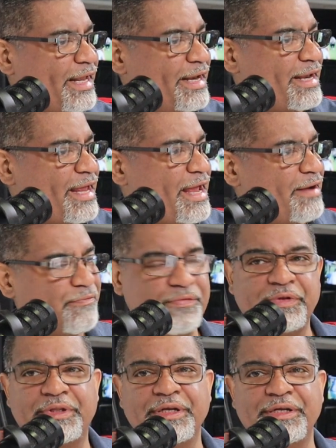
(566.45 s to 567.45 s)
and
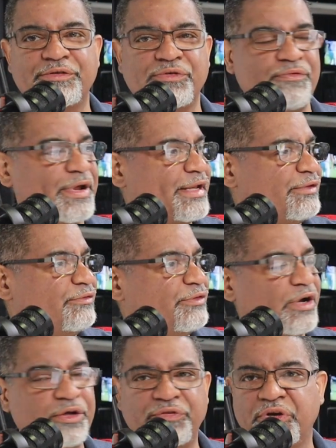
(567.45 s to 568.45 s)
everything is already
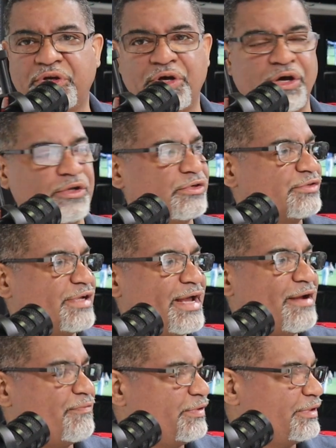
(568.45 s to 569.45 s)
done, the colors,
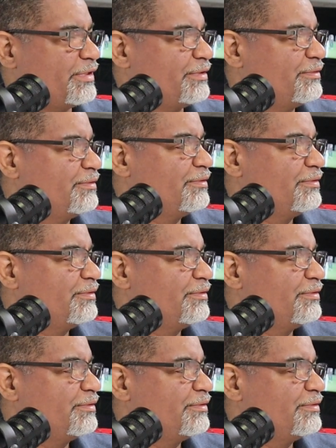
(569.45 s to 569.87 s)
everything.